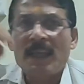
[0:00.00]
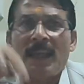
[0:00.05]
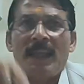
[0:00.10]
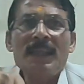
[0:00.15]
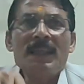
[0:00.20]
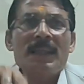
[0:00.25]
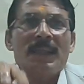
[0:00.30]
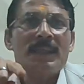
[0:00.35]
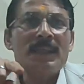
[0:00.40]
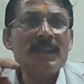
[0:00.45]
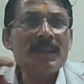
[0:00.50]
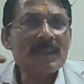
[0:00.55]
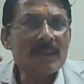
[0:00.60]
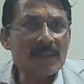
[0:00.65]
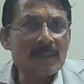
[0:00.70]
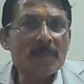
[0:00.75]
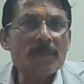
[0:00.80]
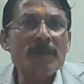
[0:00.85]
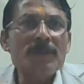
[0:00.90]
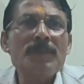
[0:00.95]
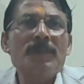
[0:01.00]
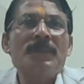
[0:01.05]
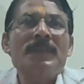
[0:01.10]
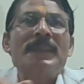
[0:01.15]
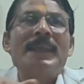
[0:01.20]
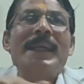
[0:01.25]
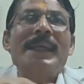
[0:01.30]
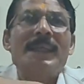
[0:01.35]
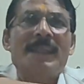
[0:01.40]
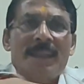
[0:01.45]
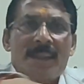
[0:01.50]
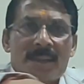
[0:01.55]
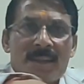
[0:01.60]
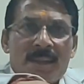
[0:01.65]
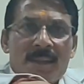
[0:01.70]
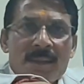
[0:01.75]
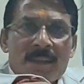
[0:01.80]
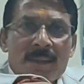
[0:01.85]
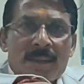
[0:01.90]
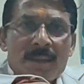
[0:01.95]
End cutting is going to track it.
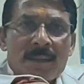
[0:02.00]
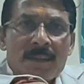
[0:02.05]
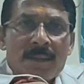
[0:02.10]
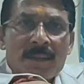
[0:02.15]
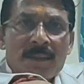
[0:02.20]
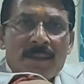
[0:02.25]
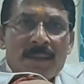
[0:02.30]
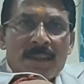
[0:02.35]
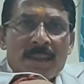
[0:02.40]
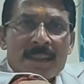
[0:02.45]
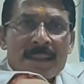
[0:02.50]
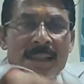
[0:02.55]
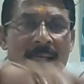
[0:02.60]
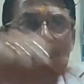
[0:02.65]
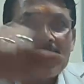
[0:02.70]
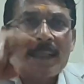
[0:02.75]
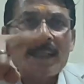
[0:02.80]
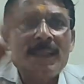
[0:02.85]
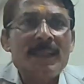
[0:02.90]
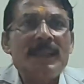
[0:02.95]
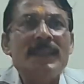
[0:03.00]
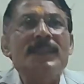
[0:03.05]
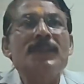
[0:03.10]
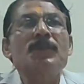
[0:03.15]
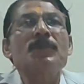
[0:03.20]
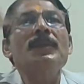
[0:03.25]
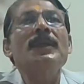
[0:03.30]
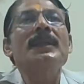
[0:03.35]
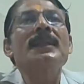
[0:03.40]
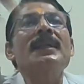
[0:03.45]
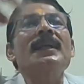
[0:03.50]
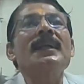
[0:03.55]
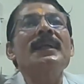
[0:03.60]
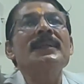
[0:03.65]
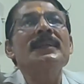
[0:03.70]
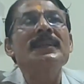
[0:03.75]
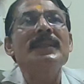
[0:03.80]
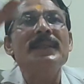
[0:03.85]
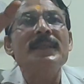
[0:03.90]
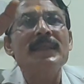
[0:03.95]
Side cutting is to
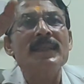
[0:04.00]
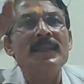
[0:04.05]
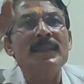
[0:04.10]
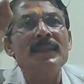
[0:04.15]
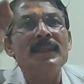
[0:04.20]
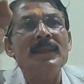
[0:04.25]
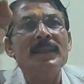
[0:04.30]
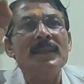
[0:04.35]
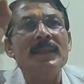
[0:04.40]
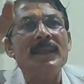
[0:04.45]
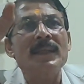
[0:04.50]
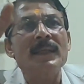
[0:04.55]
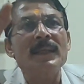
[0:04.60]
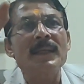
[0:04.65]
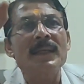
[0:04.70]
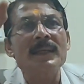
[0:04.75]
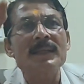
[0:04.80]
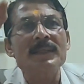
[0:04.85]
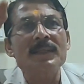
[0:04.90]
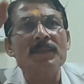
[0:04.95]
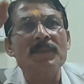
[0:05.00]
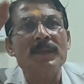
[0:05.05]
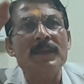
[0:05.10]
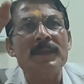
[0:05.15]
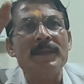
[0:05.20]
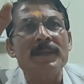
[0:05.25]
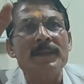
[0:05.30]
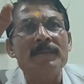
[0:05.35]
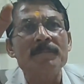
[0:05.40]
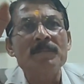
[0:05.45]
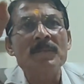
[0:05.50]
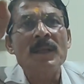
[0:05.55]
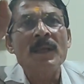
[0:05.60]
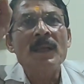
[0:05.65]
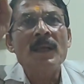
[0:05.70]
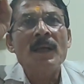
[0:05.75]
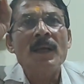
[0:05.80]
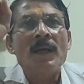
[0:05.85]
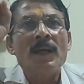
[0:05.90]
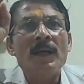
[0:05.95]
enlarge the body.
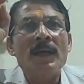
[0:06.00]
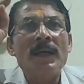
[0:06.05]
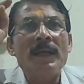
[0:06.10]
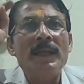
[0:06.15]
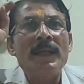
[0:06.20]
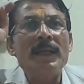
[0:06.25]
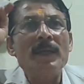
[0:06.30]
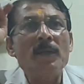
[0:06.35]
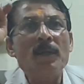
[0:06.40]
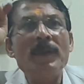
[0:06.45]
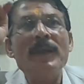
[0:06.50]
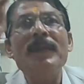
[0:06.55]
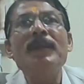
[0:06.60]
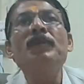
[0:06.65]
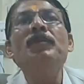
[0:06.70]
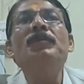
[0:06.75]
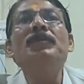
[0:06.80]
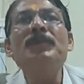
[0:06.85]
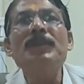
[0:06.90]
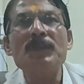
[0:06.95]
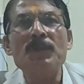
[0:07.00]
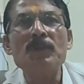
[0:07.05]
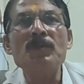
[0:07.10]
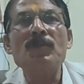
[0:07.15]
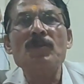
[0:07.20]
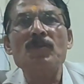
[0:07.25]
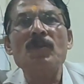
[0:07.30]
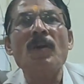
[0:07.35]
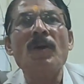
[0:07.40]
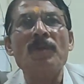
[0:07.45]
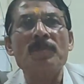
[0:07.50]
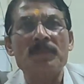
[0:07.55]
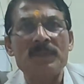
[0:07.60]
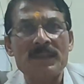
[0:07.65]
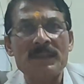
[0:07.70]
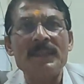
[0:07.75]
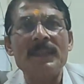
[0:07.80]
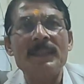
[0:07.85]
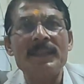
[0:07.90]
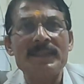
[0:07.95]
And then where you need to stop,
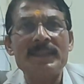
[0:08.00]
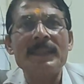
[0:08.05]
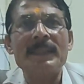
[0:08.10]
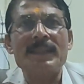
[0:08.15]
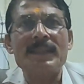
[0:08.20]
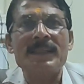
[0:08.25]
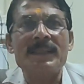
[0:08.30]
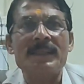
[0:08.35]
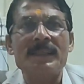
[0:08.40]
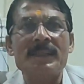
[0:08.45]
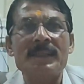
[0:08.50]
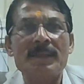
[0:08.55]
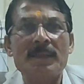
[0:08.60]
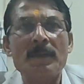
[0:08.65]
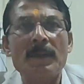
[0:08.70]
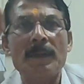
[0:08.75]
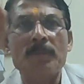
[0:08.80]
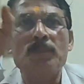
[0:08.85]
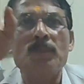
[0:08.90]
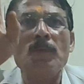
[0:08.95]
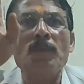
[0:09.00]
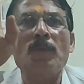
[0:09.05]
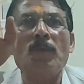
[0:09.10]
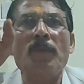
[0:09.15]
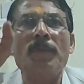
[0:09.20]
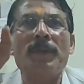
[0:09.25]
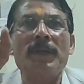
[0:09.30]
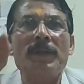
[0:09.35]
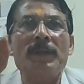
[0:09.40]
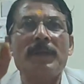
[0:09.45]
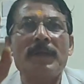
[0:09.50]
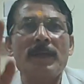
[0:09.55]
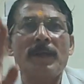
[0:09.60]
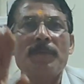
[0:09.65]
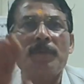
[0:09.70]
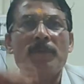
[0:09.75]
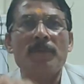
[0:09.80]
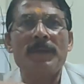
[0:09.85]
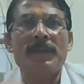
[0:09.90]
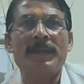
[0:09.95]
these are techniques. You have to go very
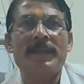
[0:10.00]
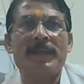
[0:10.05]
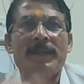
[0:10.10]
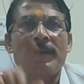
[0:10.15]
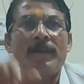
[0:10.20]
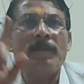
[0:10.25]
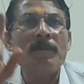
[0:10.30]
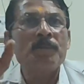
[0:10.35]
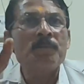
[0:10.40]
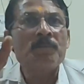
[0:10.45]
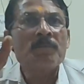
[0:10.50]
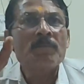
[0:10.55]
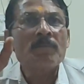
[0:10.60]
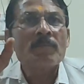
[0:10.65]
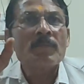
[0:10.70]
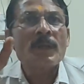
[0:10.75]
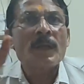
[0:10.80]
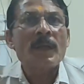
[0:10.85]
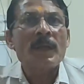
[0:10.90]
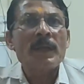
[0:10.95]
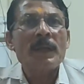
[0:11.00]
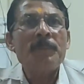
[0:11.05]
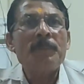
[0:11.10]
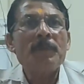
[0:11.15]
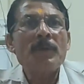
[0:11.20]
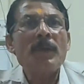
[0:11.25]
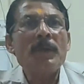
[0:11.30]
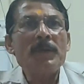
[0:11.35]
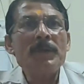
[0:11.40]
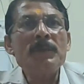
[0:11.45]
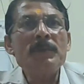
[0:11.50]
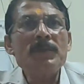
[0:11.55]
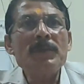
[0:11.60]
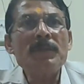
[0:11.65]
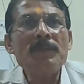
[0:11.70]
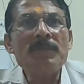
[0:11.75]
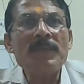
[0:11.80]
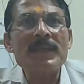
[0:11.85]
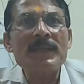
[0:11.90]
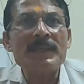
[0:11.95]
carefully there. If you are
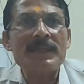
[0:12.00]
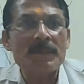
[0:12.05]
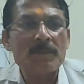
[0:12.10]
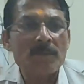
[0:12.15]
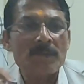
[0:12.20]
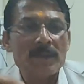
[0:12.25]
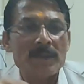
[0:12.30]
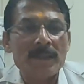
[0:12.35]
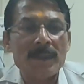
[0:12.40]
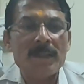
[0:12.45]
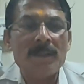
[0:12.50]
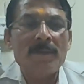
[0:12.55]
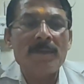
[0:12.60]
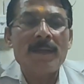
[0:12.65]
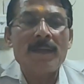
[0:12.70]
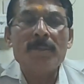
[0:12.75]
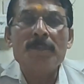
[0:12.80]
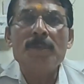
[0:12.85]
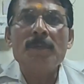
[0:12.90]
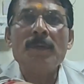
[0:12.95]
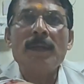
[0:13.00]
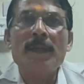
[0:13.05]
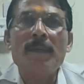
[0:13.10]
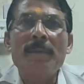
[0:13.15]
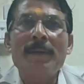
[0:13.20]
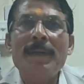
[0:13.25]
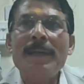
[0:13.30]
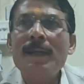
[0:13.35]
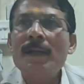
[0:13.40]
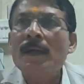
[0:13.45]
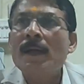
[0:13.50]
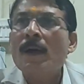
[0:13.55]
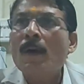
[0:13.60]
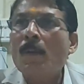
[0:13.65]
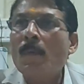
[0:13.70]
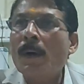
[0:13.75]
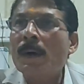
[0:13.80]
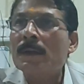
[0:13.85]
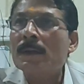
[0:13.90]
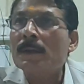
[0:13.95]
using flexible, then you have to have a
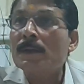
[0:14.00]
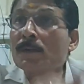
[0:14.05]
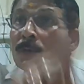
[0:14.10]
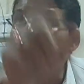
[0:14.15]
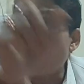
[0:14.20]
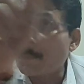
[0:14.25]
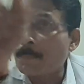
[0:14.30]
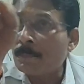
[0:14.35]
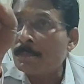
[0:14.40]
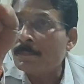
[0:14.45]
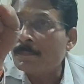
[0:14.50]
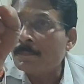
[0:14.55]
what? Knob.